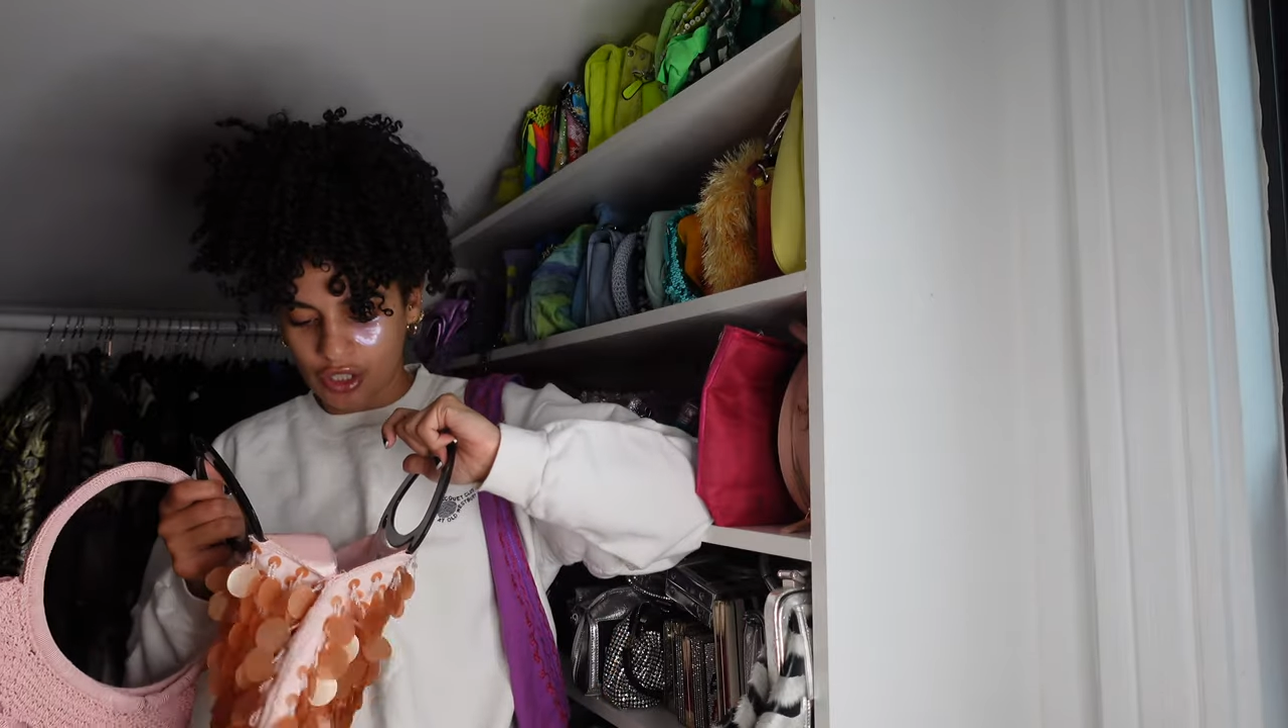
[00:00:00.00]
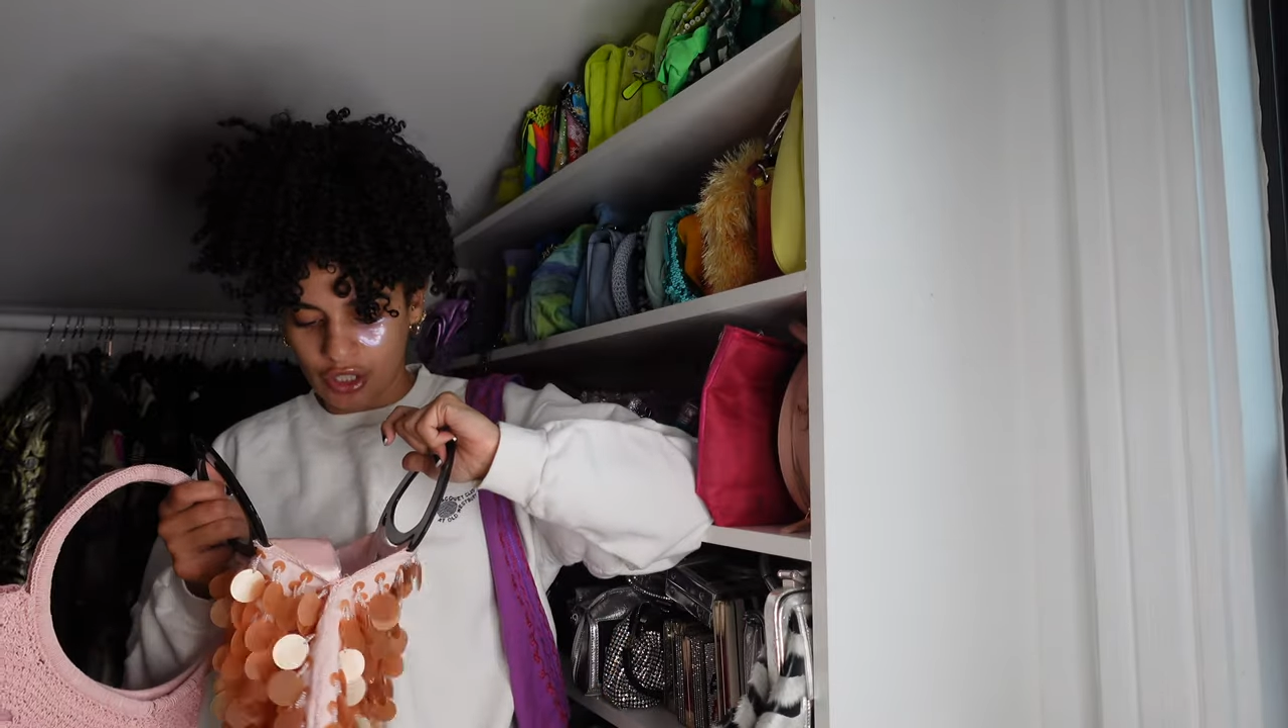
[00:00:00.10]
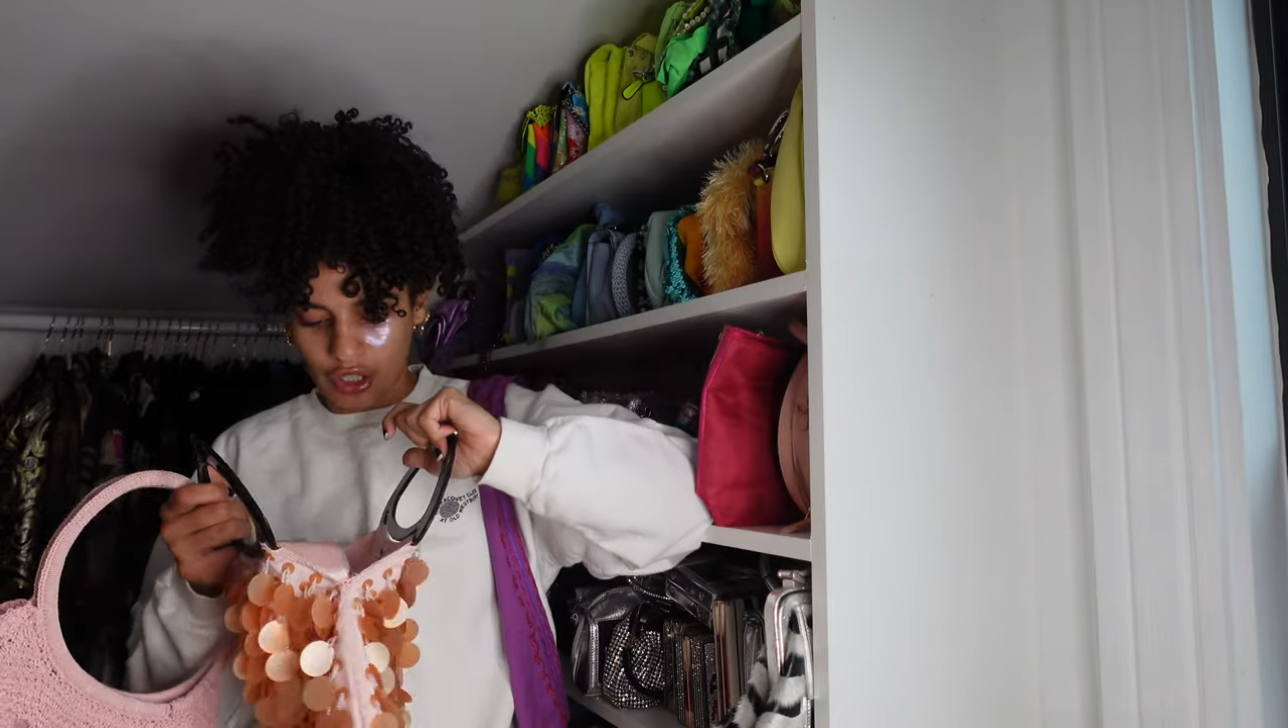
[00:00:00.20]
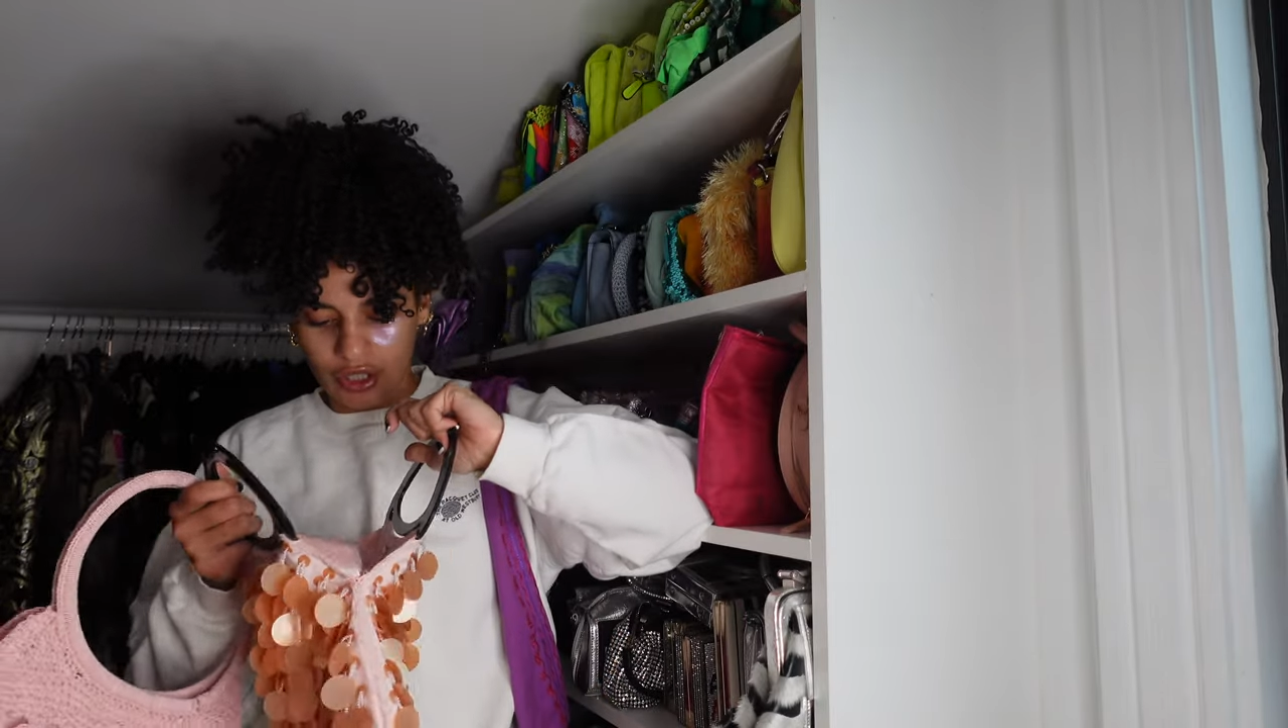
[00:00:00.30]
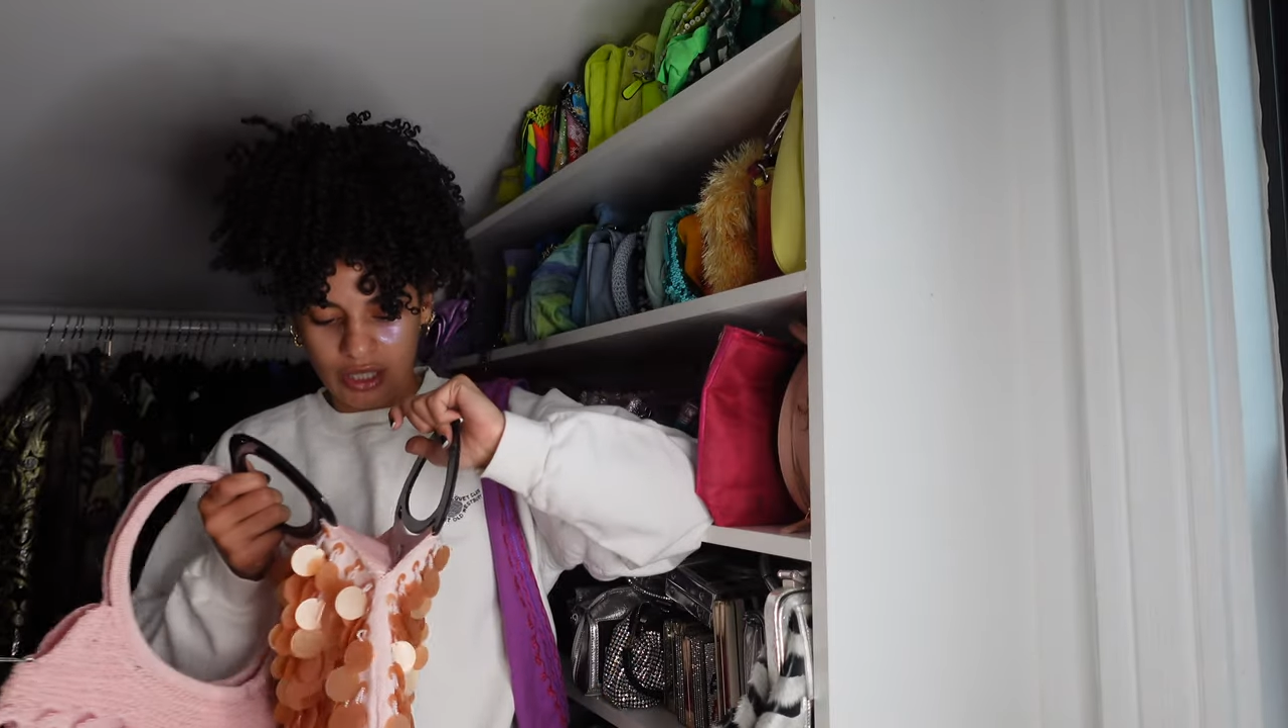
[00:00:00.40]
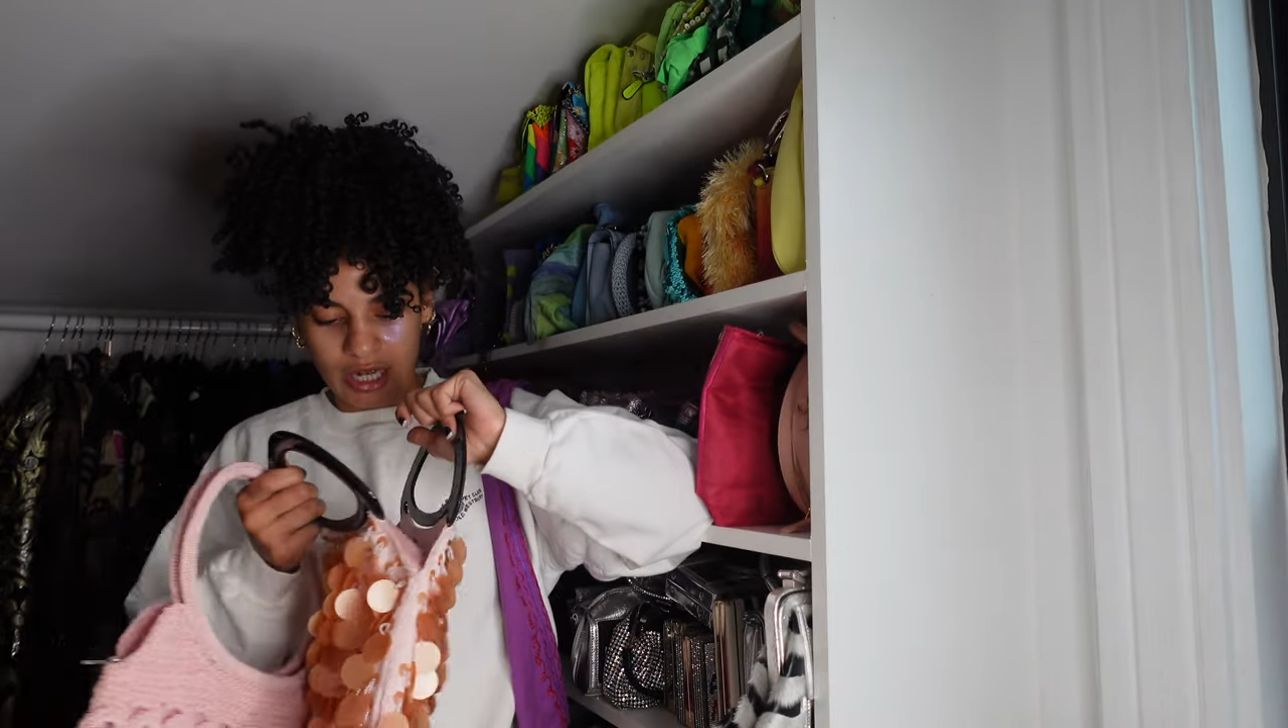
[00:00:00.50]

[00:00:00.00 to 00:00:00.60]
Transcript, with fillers: girls